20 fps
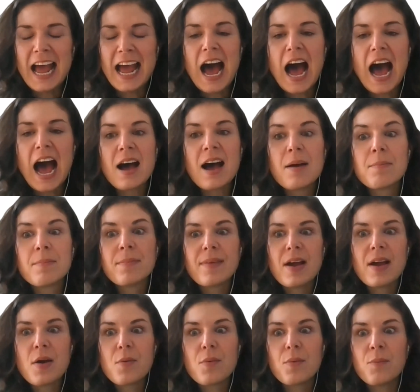one.
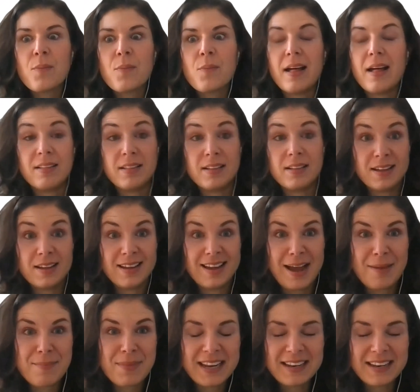Well, I
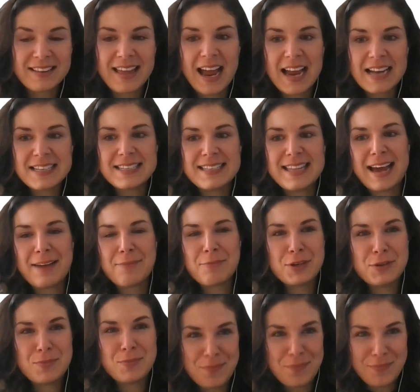mean, that
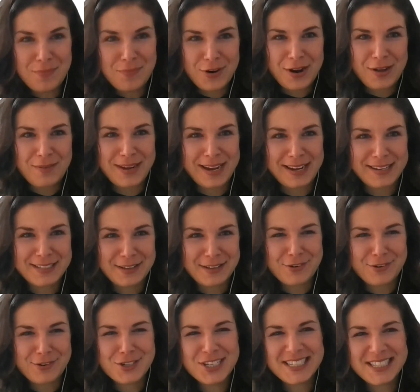would, I guess the
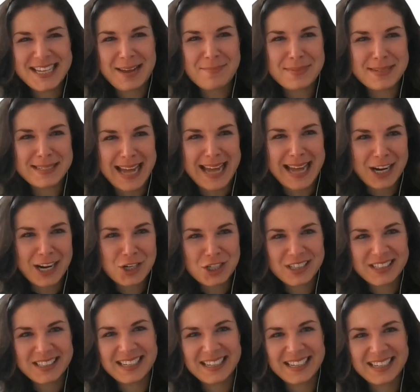first step is
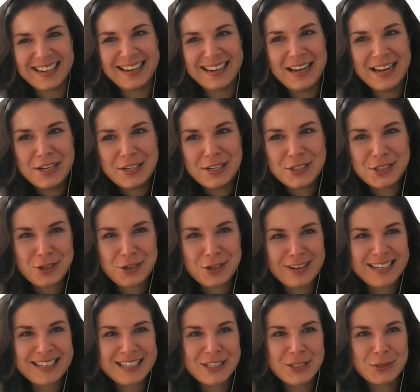actually
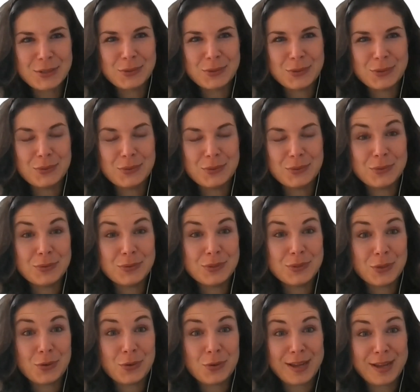starting to
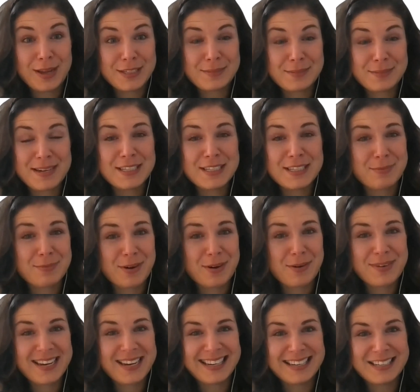create the spaces where
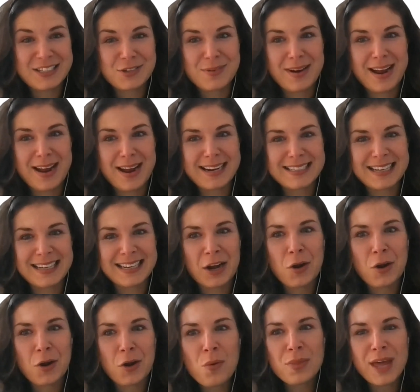we can interact. And I
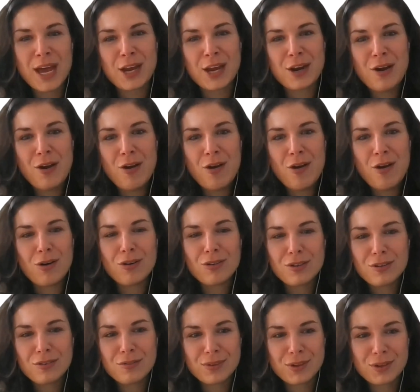know that all
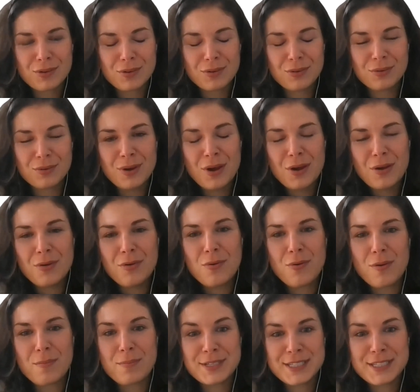of you who
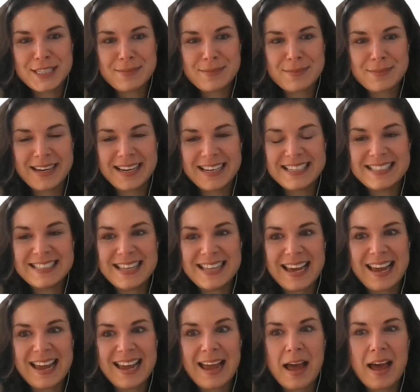are participating
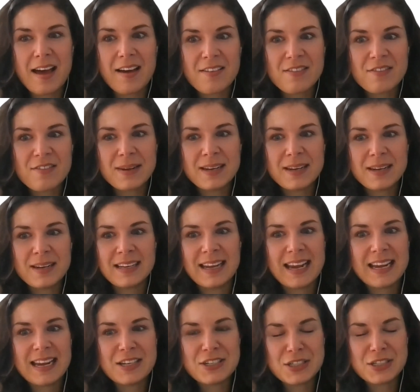today have been
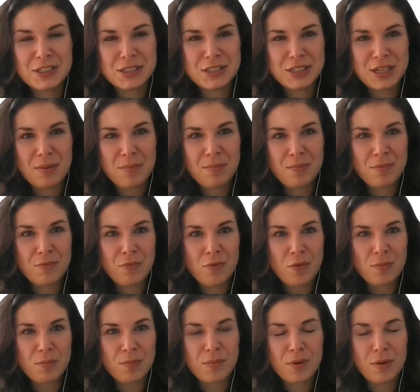engaged in some
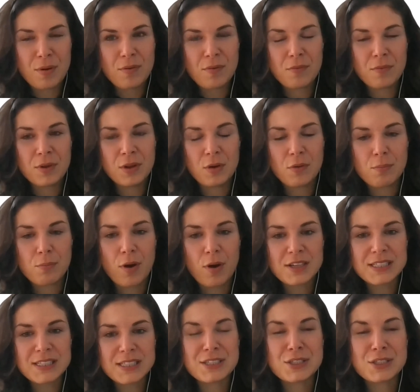form of,
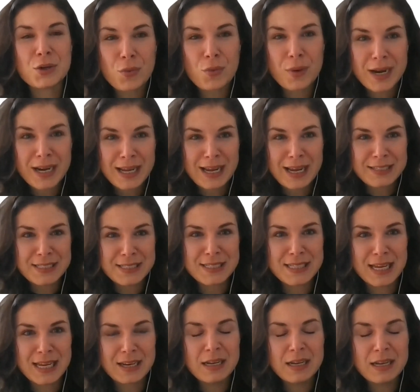process. So creating, as I
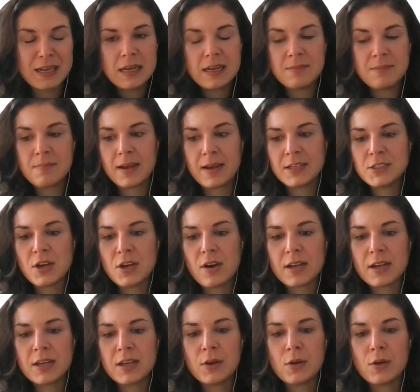said in my
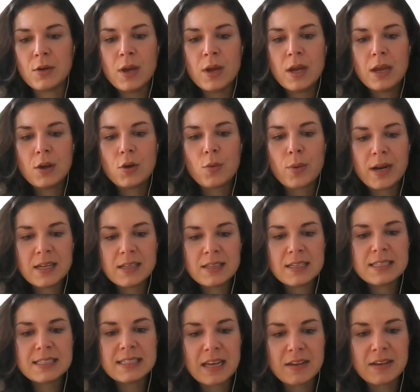talk, creating
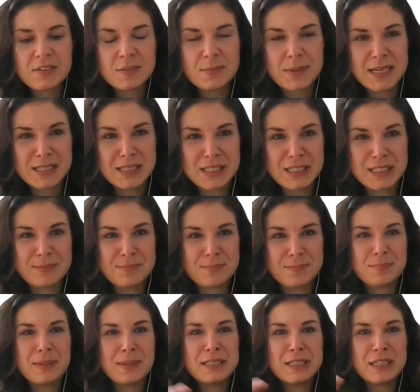these safe spaces, the
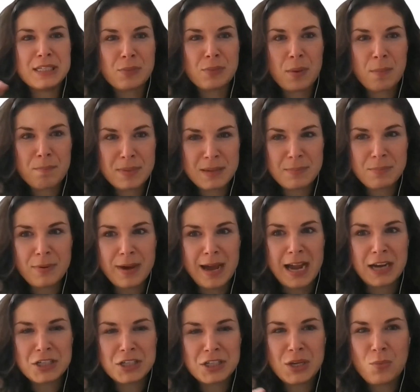places where people
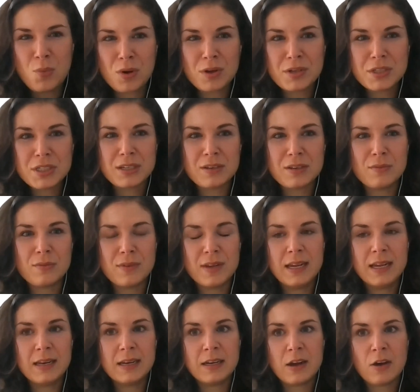actually want to
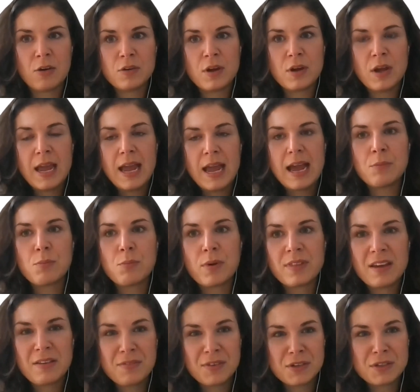convene and where
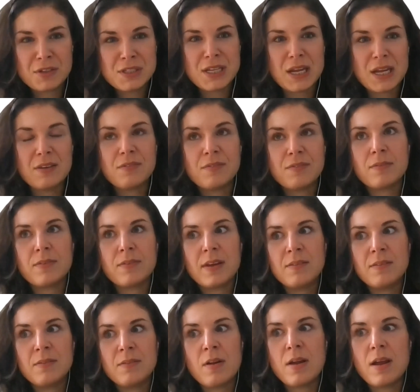they feel safe
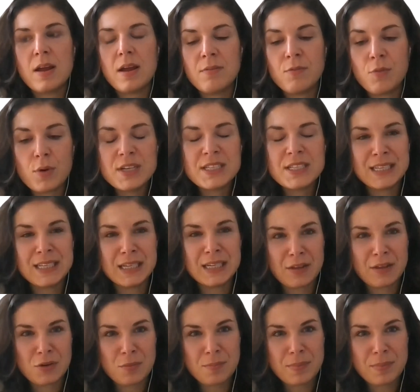in voicing
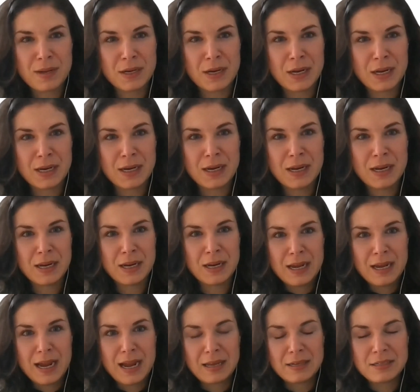another opinion.
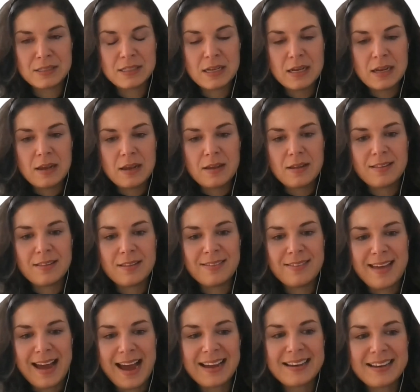And
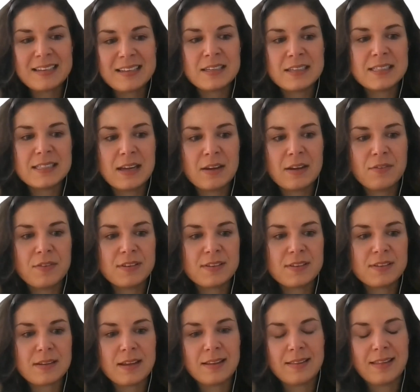that in itself is
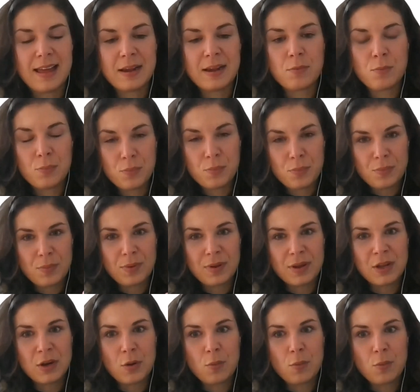
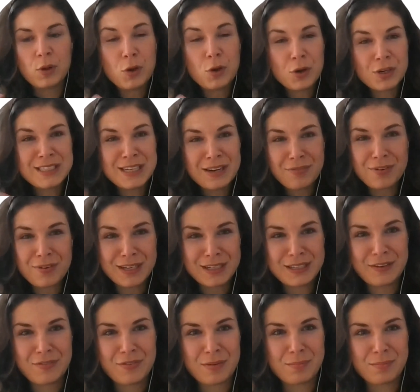will look different in
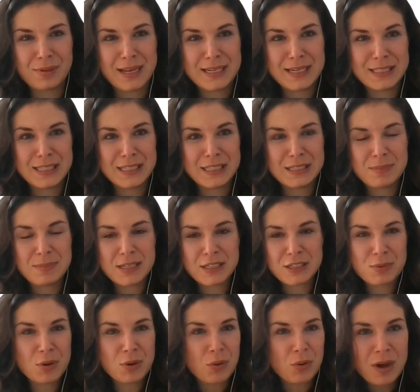different places because
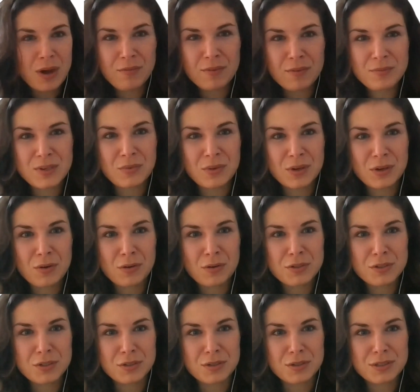we all come from different
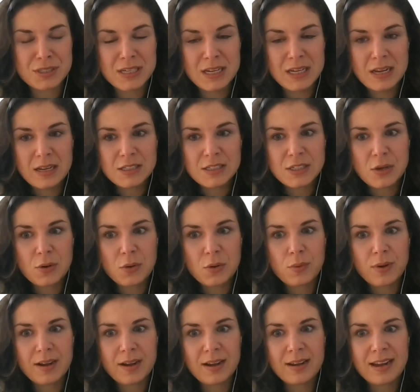cultures.
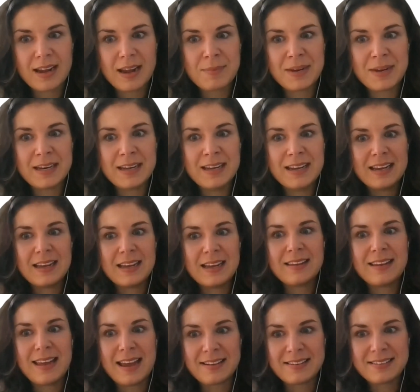So, I mean,
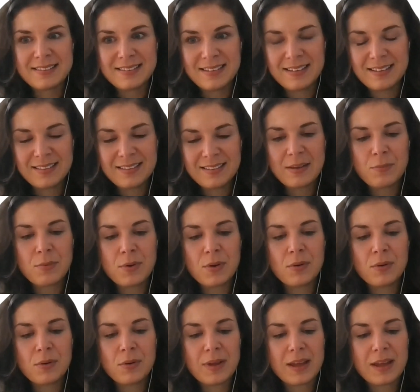yes, they
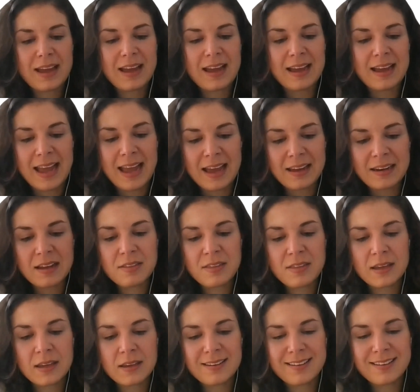will, again, I
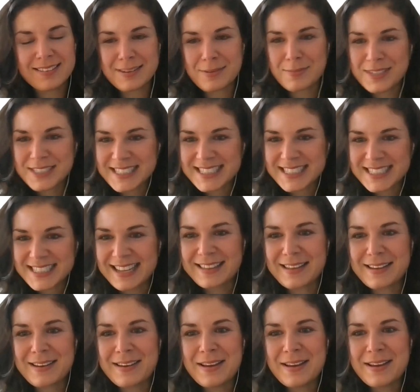think someone said
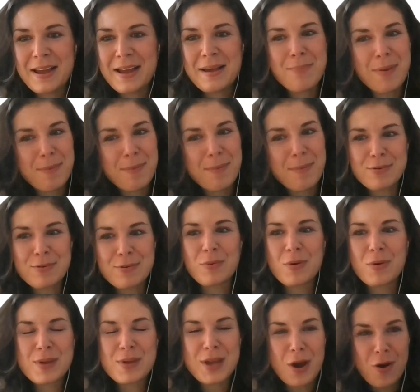the people
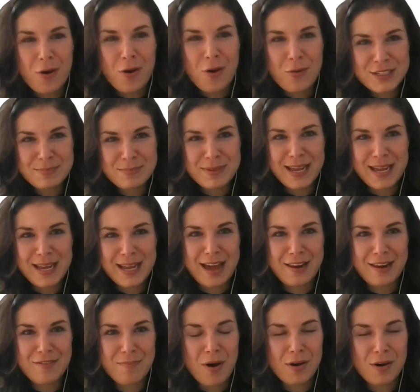will always be ahead
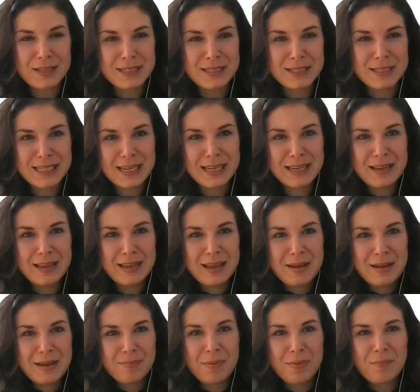of policy,
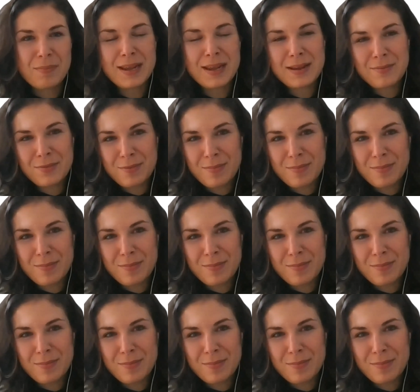but we